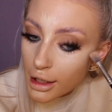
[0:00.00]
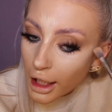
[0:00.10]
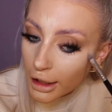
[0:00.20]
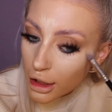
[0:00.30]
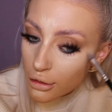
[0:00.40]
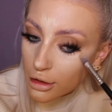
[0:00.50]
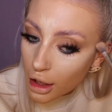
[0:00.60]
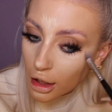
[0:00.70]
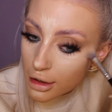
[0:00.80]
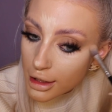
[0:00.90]
that I use
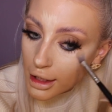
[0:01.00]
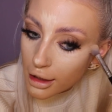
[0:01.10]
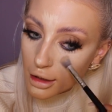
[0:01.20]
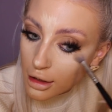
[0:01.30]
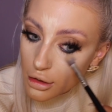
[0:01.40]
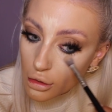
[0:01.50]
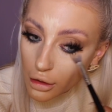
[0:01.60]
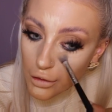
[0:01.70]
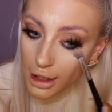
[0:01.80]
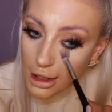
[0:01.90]
a concealer that's sort
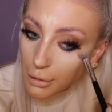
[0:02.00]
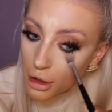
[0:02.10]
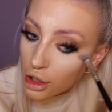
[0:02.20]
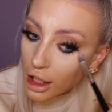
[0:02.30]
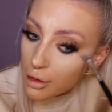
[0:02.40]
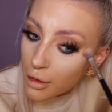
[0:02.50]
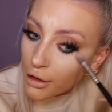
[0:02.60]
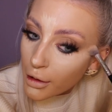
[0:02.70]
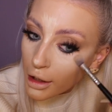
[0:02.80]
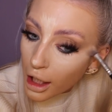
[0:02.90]
of a similar shade to my
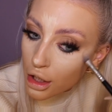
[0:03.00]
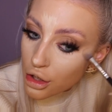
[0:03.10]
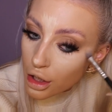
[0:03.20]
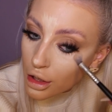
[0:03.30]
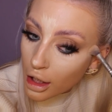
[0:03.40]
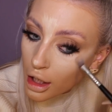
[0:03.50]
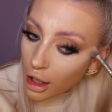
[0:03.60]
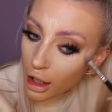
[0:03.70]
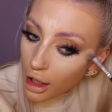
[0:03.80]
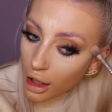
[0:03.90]
foundation
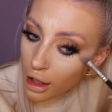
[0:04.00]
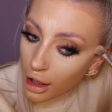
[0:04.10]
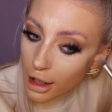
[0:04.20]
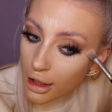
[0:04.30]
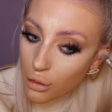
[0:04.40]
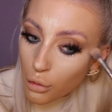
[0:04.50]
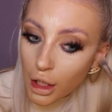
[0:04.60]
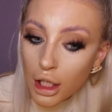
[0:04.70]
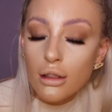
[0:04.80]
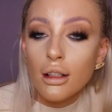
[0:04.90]
is when
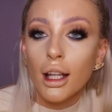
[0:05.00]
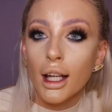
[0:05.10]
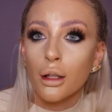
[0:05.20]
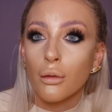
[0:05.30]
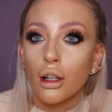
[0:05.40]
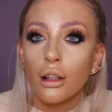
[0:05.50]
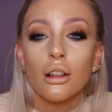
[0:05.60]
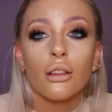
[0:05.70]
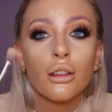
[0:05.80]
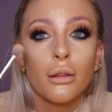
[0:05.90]
I use a lighter one,
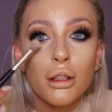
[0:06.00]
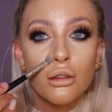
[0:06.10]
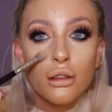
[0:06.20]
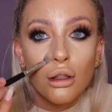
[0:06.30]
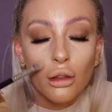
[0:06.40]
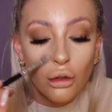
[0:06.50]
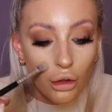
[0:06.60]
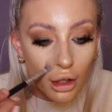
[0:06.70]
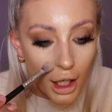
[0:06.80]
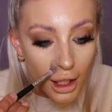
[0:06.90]
although it does
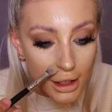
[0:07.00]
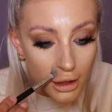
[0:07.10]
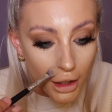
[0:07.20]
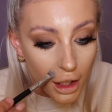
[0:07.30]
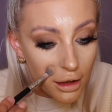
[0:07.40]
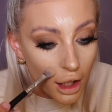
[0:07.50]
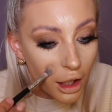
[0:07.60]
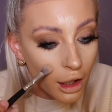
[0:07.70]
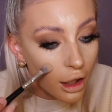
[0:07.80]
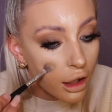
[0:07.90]
look nicer, I
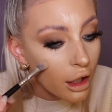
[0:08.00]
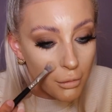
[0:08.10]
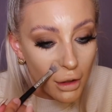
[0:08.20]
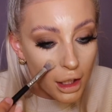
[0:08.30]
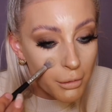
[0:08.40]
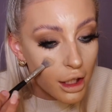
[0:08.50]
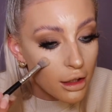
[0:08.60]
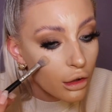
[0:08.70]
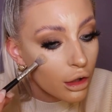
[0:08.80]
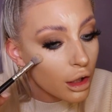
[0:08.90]
think, and it makes
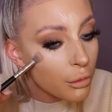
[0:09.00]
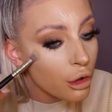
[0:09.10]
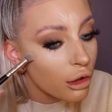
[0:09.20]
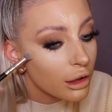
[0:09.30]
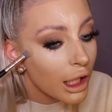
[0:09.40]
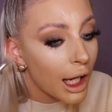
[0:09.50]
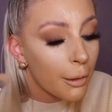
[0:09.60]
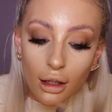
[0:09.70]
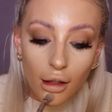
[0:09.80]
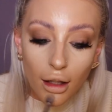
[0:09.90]
it look a lot more
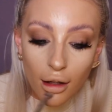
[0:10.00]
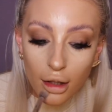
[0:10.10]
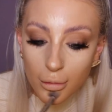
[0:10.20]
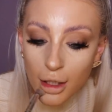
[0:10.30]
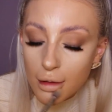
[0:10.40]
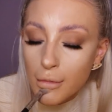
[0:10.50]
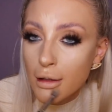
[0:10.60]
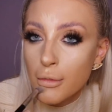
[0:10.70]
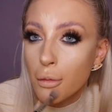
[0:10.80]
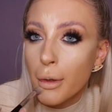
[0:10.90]
glam, it sometimes makes me look